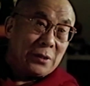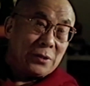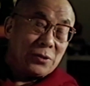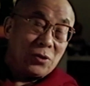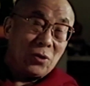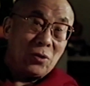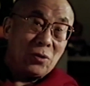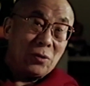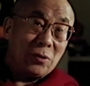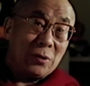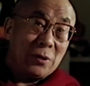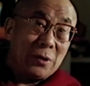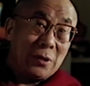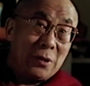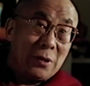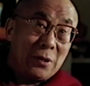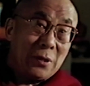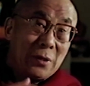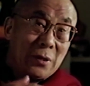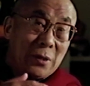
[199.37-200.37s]
So,
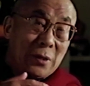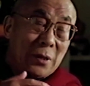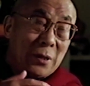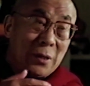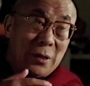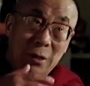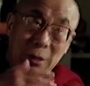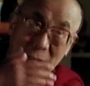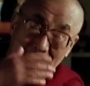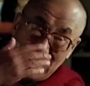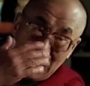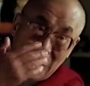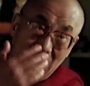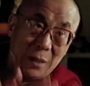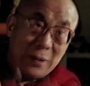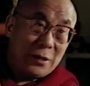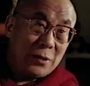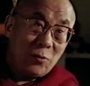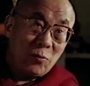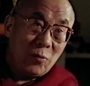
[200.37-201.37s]

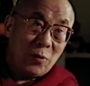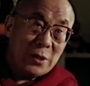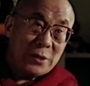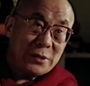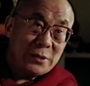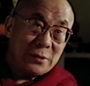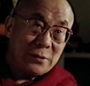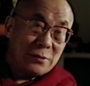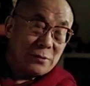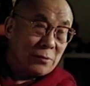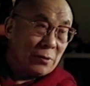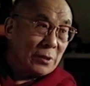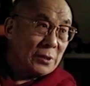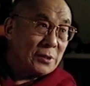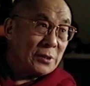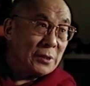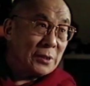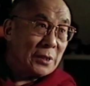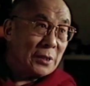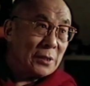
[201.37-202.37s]
Western's, or
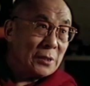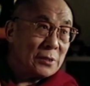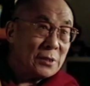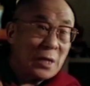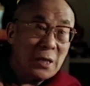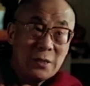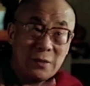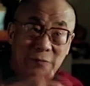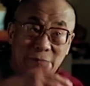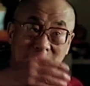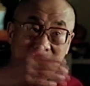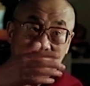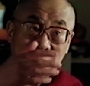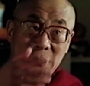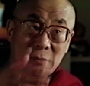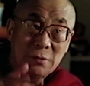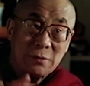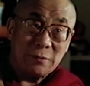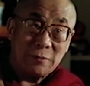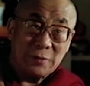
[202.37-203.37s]
the
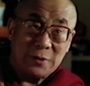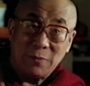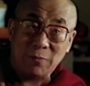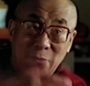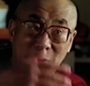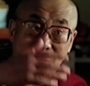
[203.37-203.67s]
scientific sort of